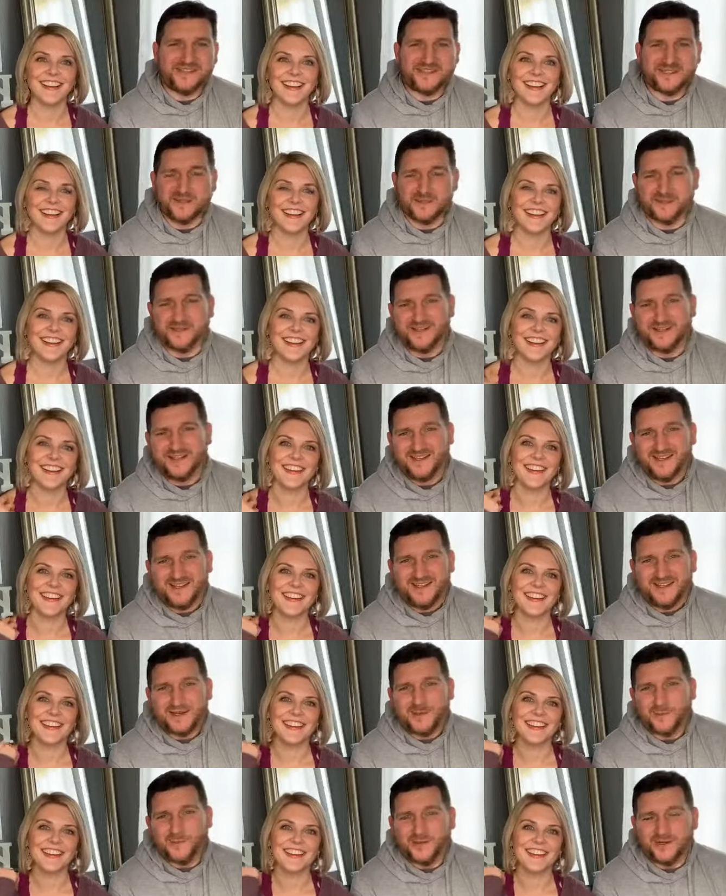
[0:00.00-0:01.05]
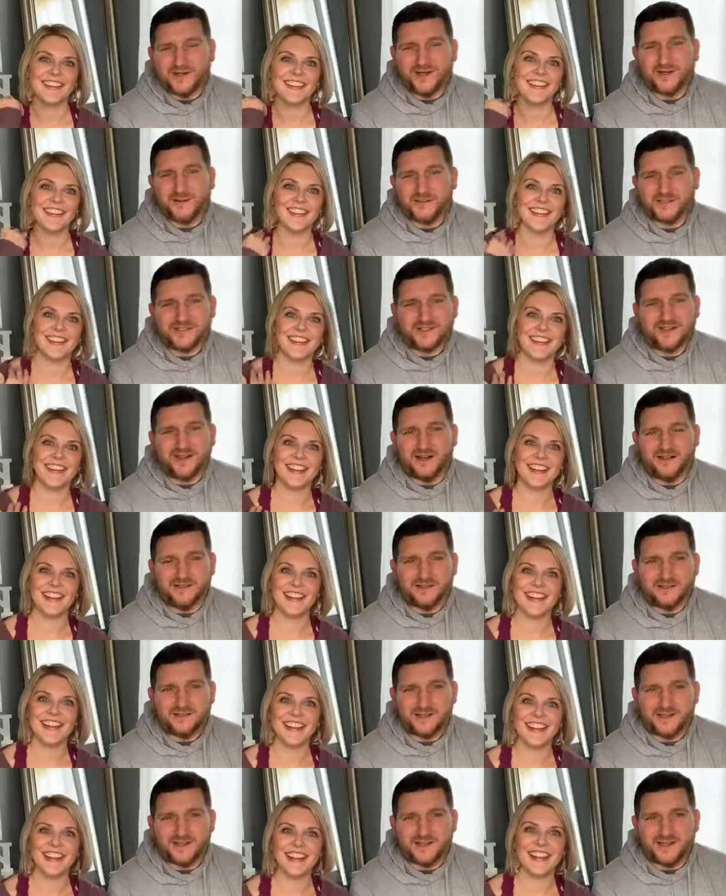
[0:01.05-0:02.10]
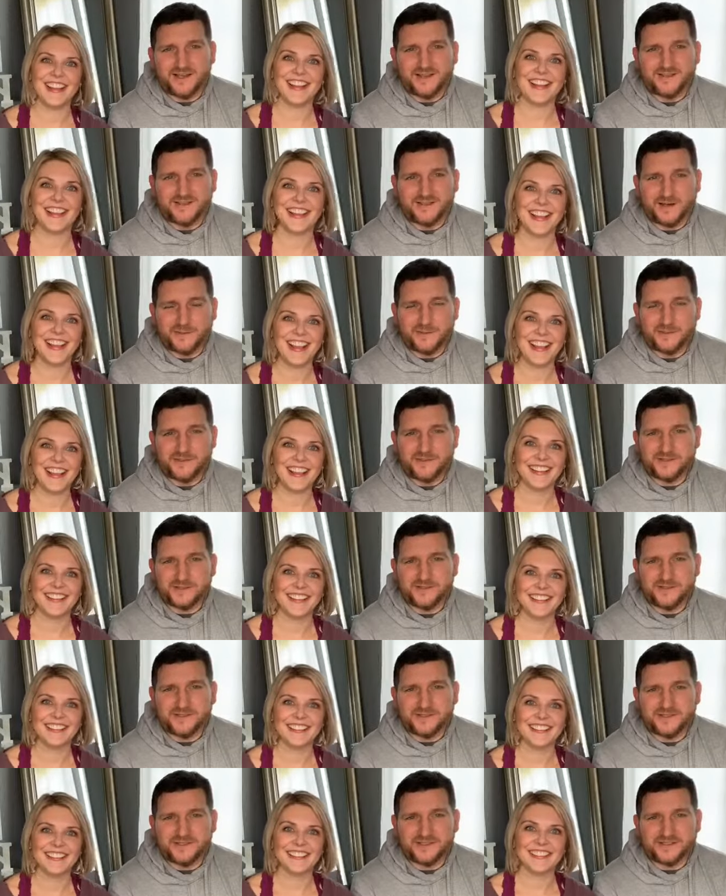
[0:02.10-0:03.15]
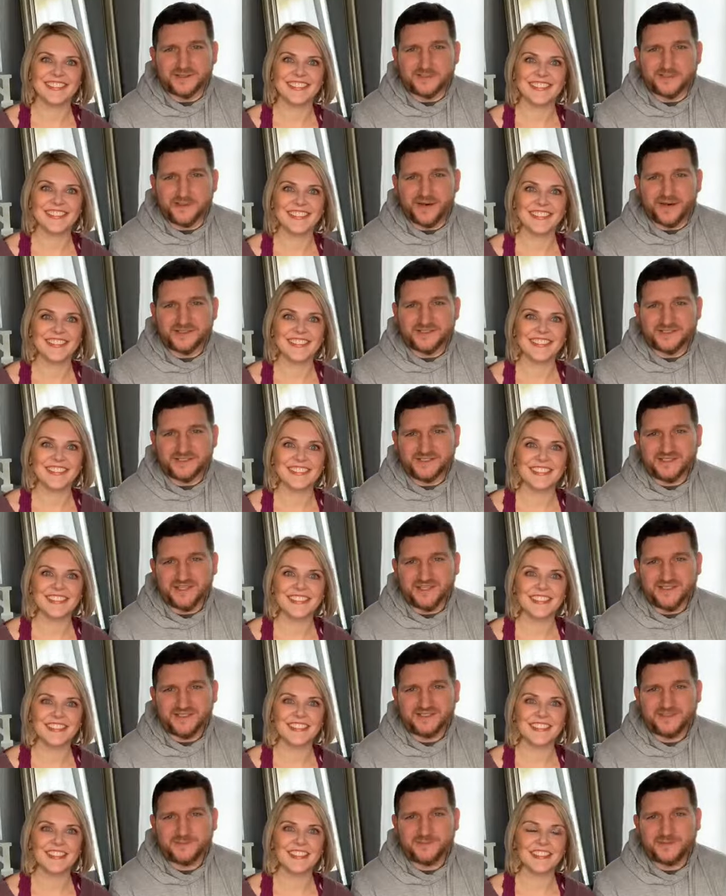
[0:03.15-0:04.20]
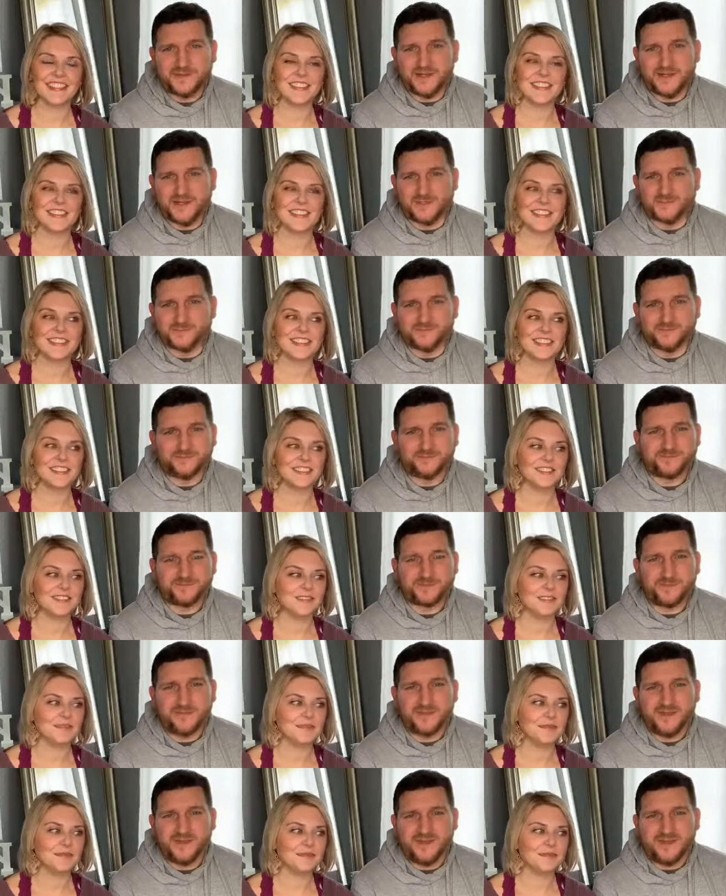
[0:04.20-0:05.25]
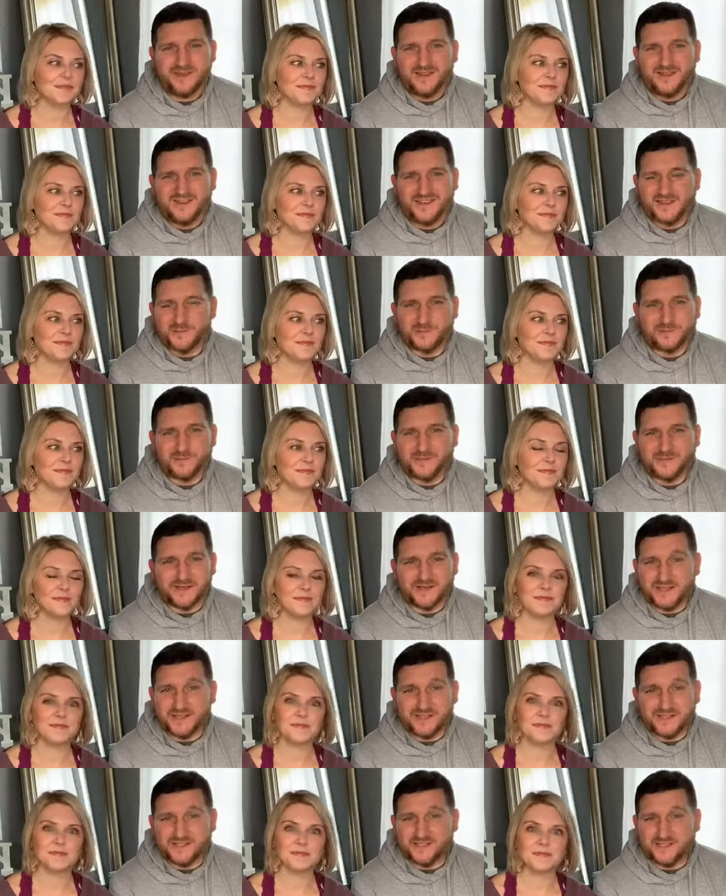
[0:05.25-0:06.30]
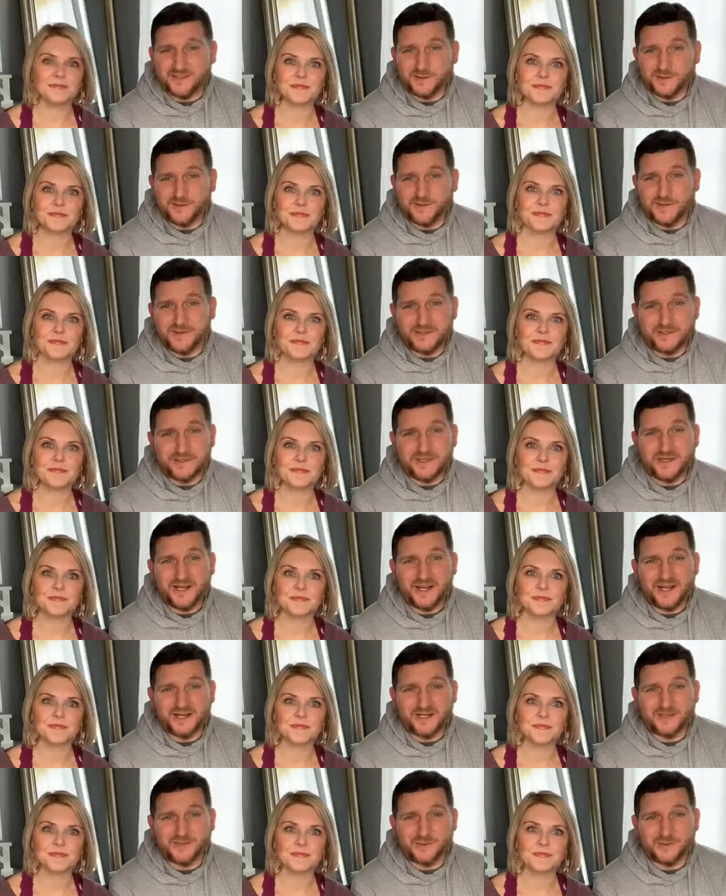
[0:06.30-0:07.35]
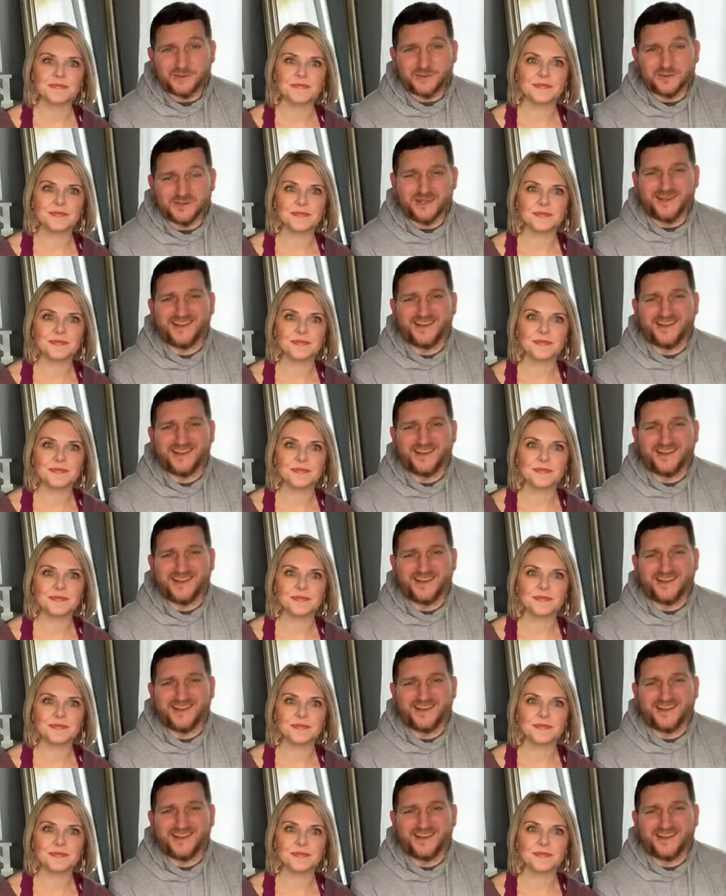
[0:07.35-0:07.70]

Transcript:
Speaker 1: so when i was in college i had the opportunity to take a boxing class um, I, I can't say that i was very good at it or